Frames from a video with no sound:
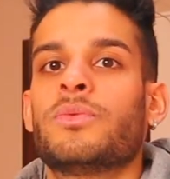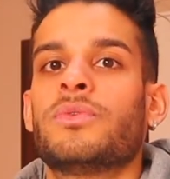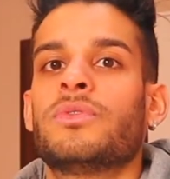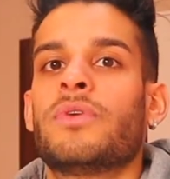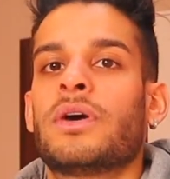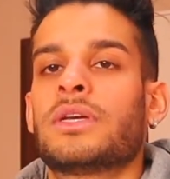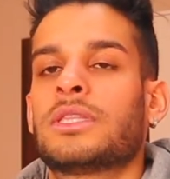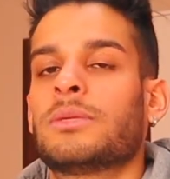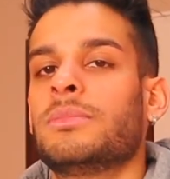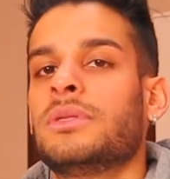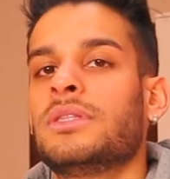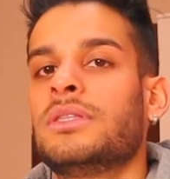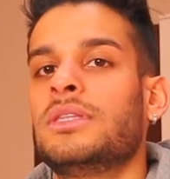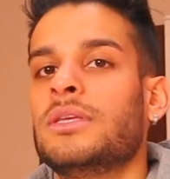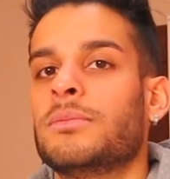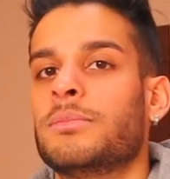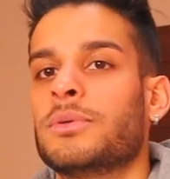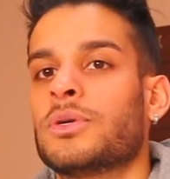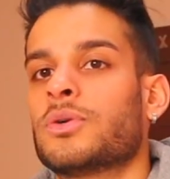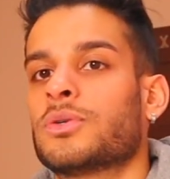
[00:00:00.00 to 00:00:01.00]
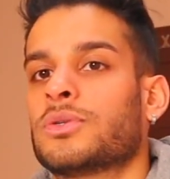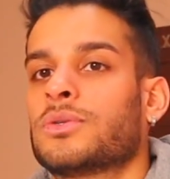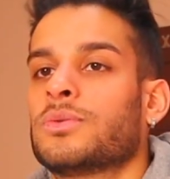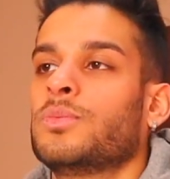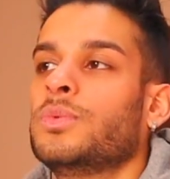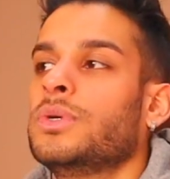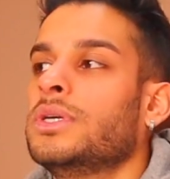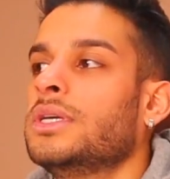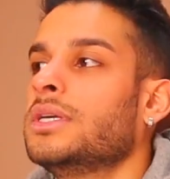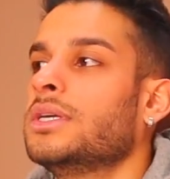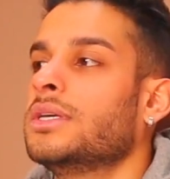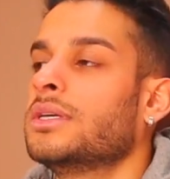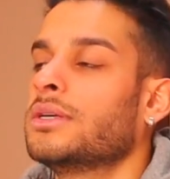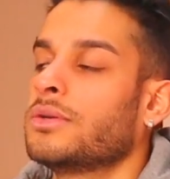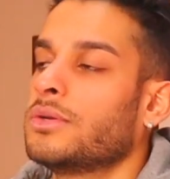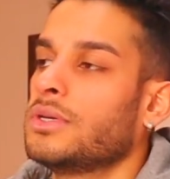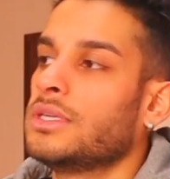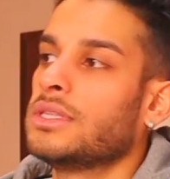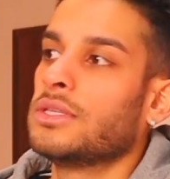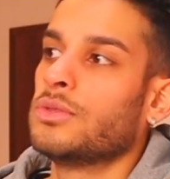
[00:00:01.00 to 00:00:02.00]
with vitamin D, because
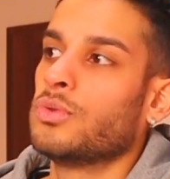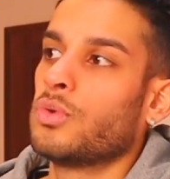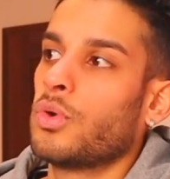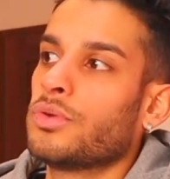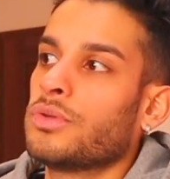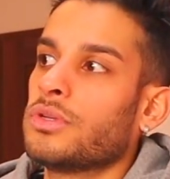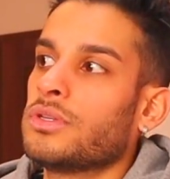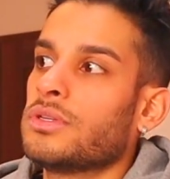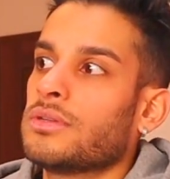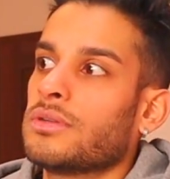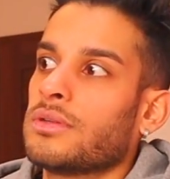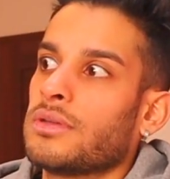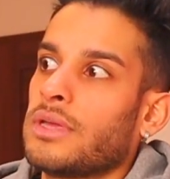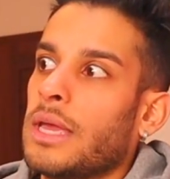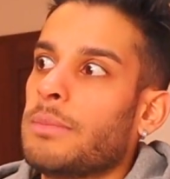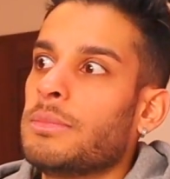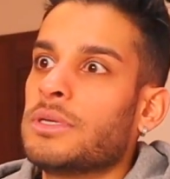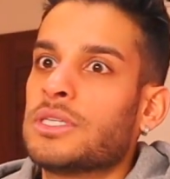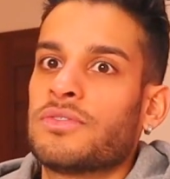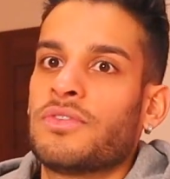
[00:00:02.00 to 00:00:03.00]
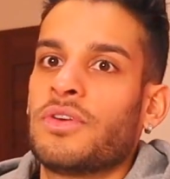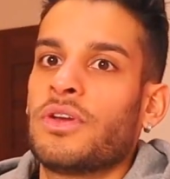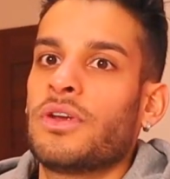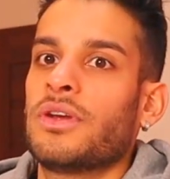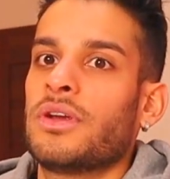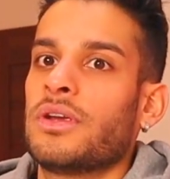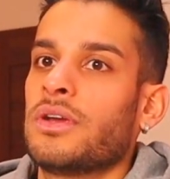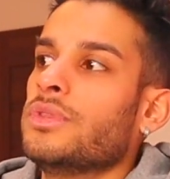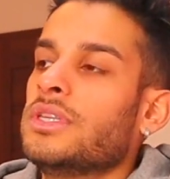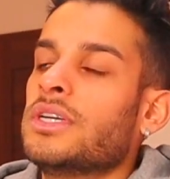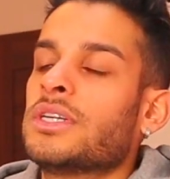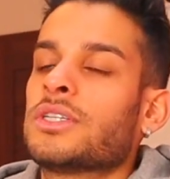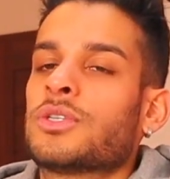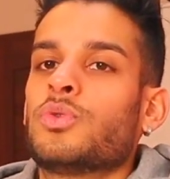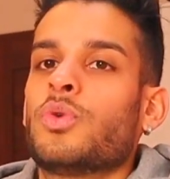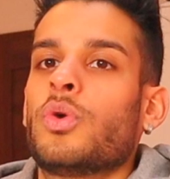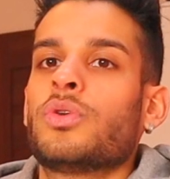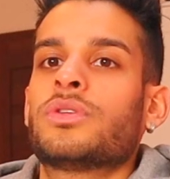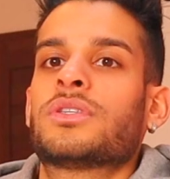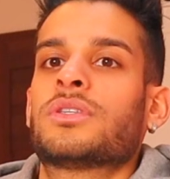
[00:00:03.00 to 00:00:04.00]
in the Northern Hemisphere there's
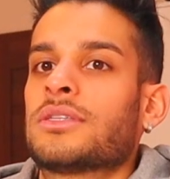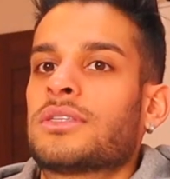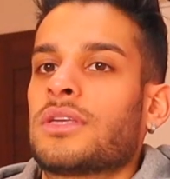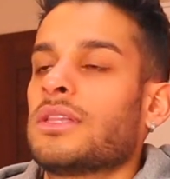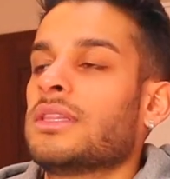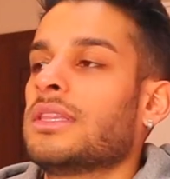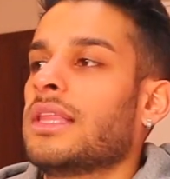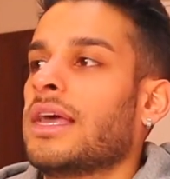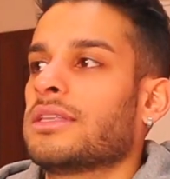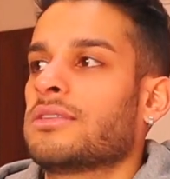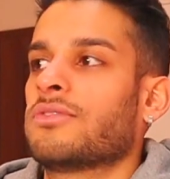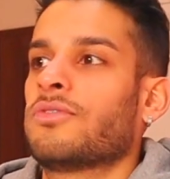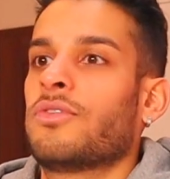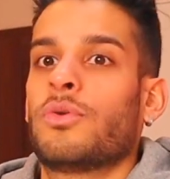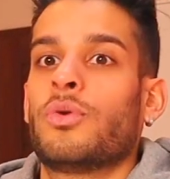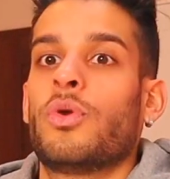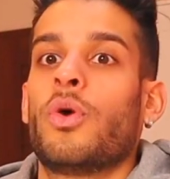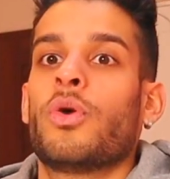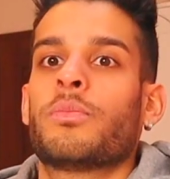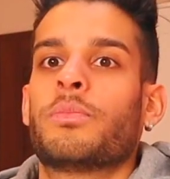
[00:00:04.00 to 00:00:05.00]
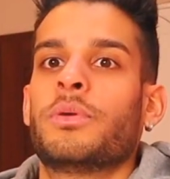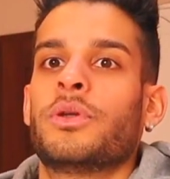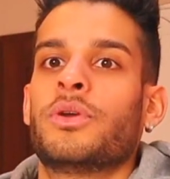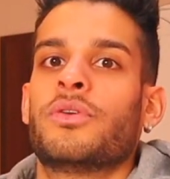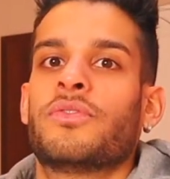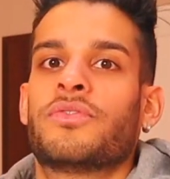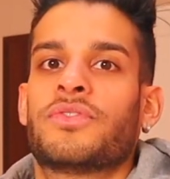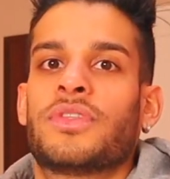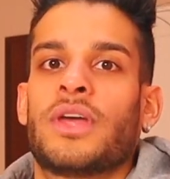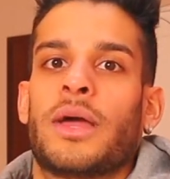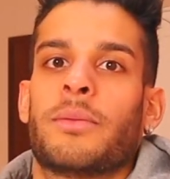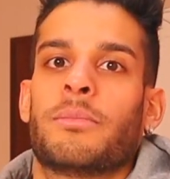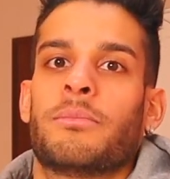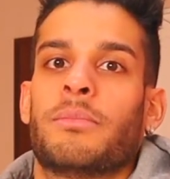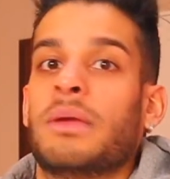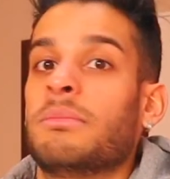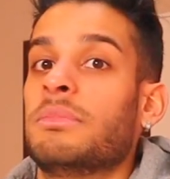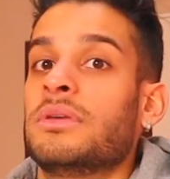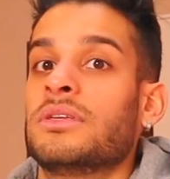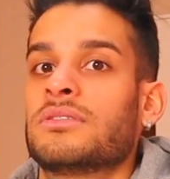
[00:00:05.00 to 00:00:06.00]
no sunlight for a long period of time,
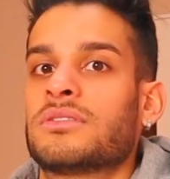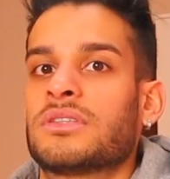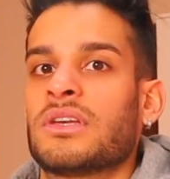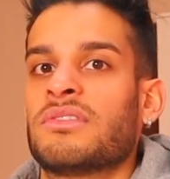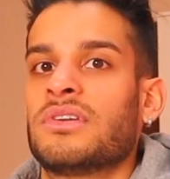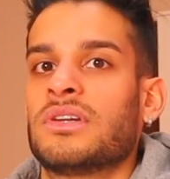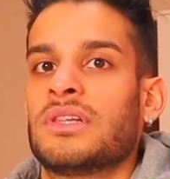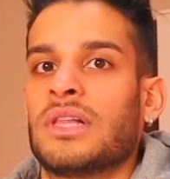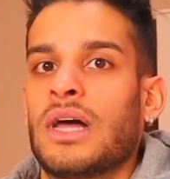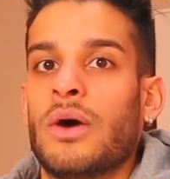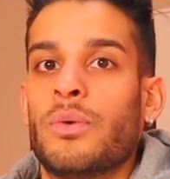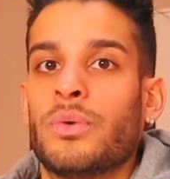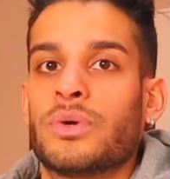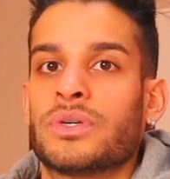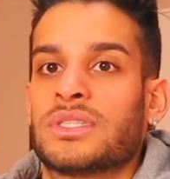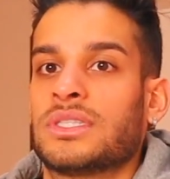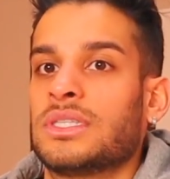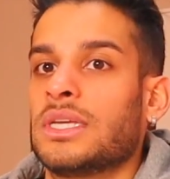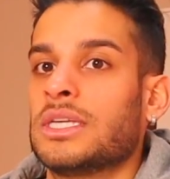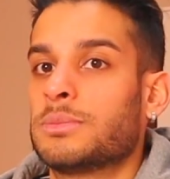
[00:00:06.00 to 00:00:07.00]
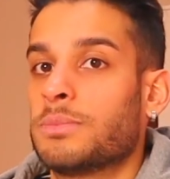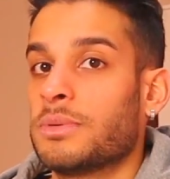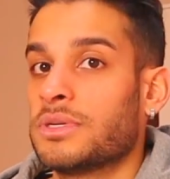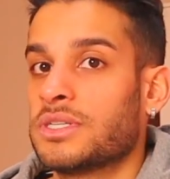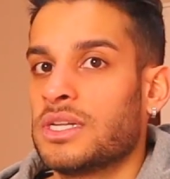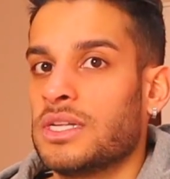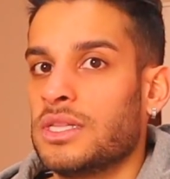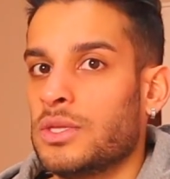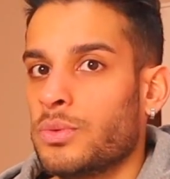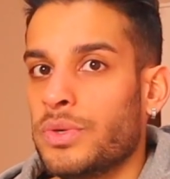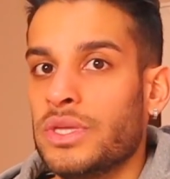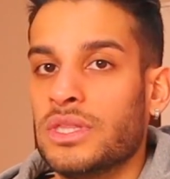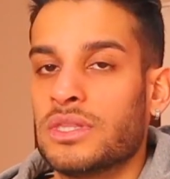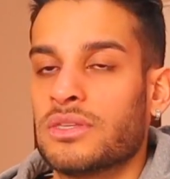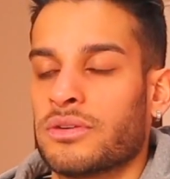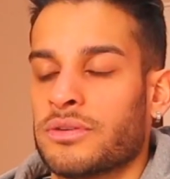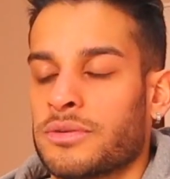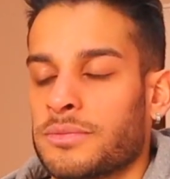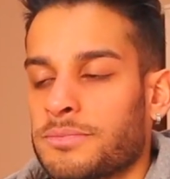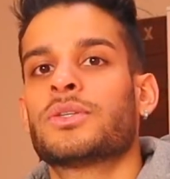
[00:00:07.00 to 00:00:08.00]
maybe several hours, especially in the
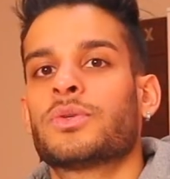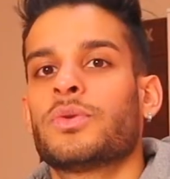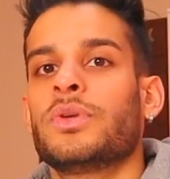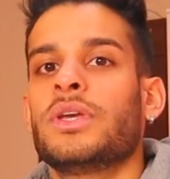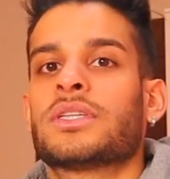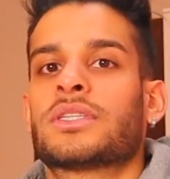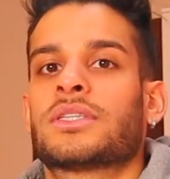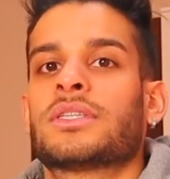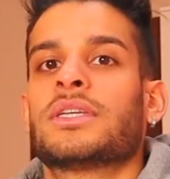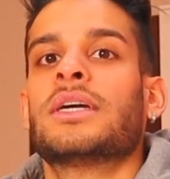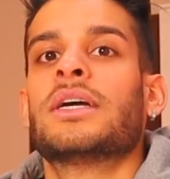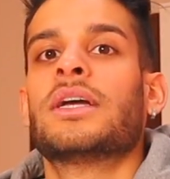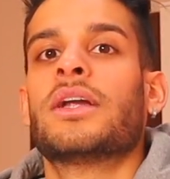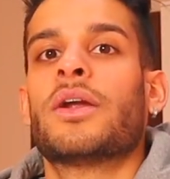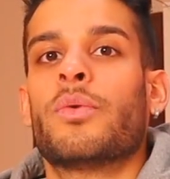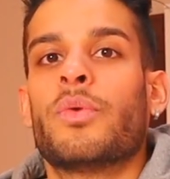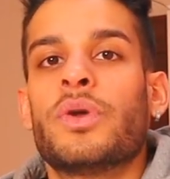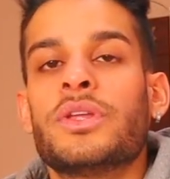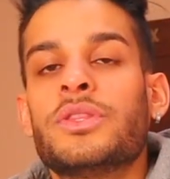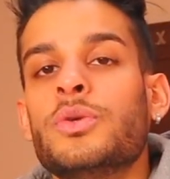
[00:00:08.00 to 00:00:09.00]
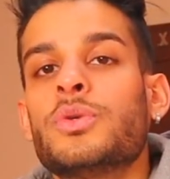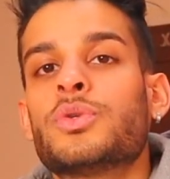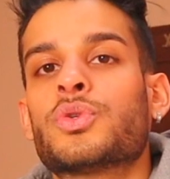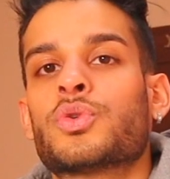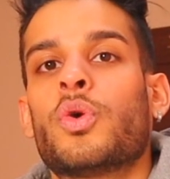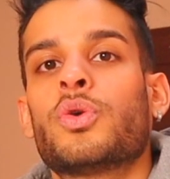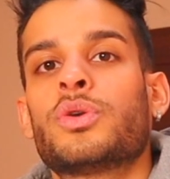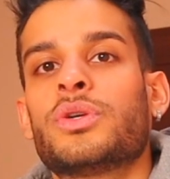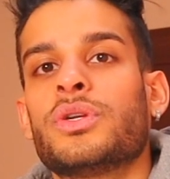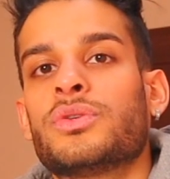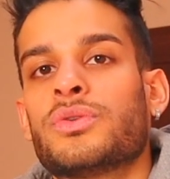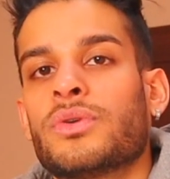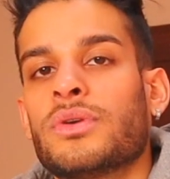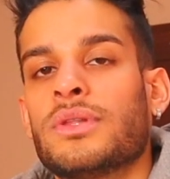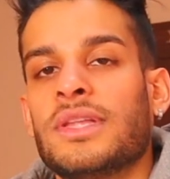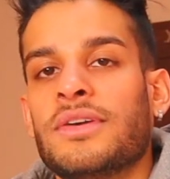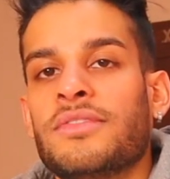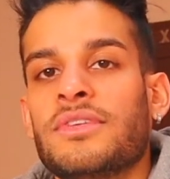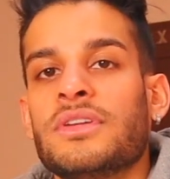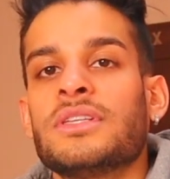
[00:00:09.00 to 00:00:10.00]
winter. So yes, reduce cortisol
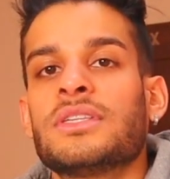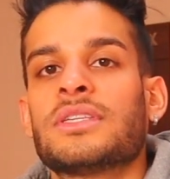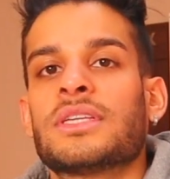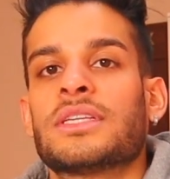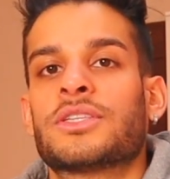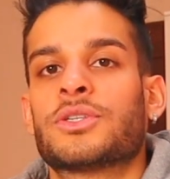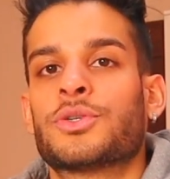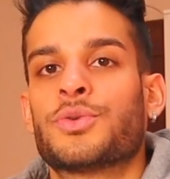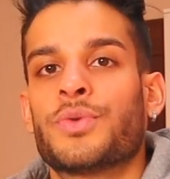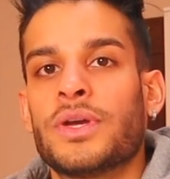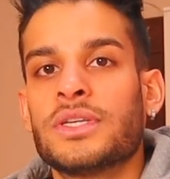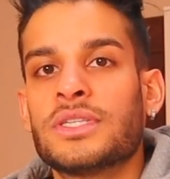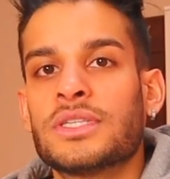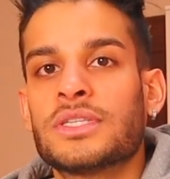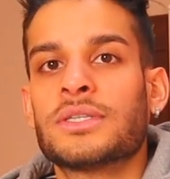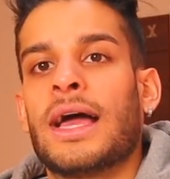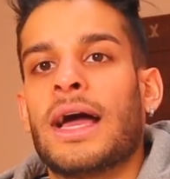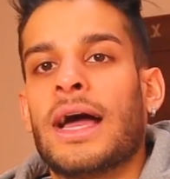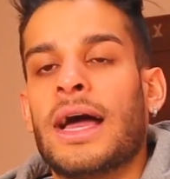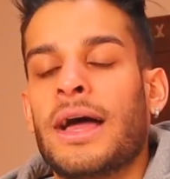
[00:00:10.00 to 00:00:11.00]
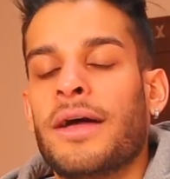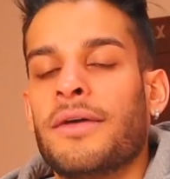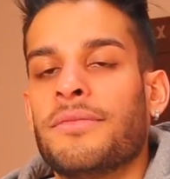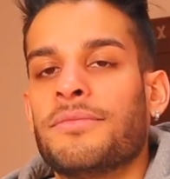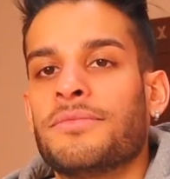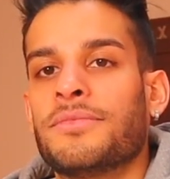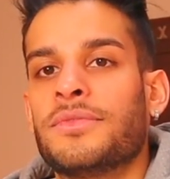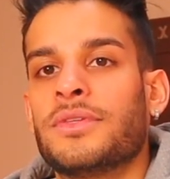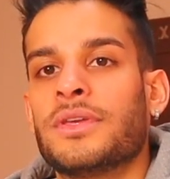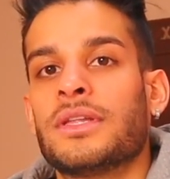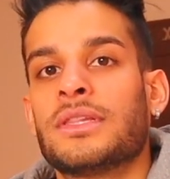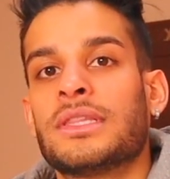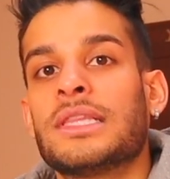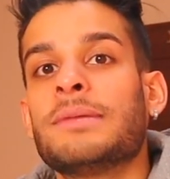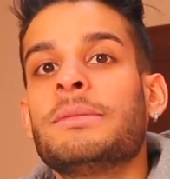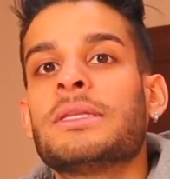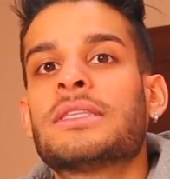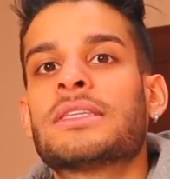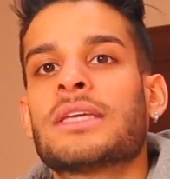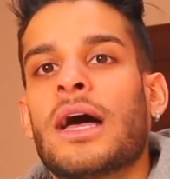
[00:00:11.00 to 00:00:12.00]
levels and stress, and
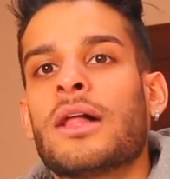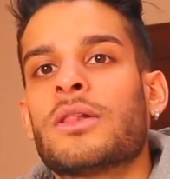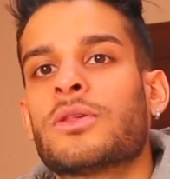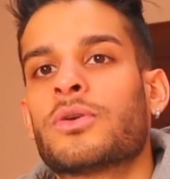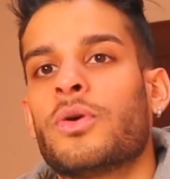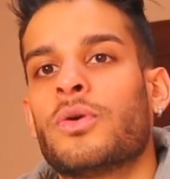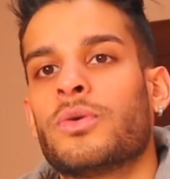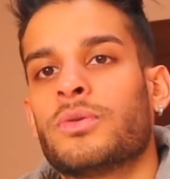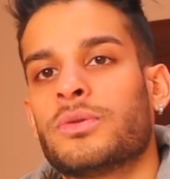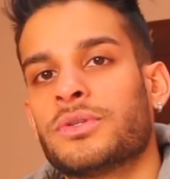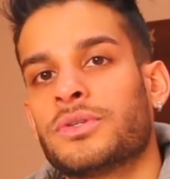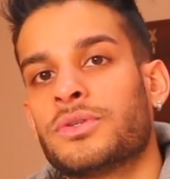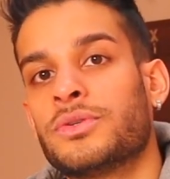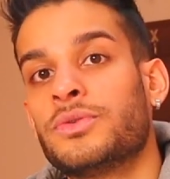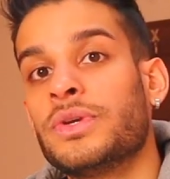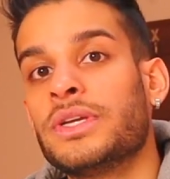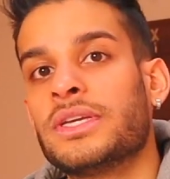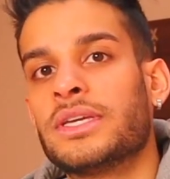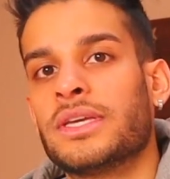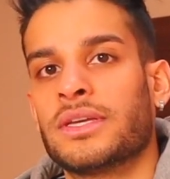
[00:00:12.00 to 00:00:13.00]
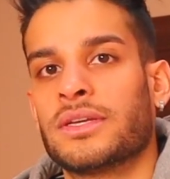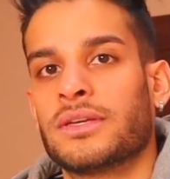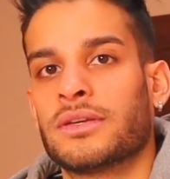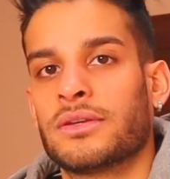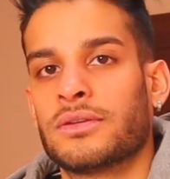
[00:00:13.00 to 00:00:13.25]
limit alcohol drinking,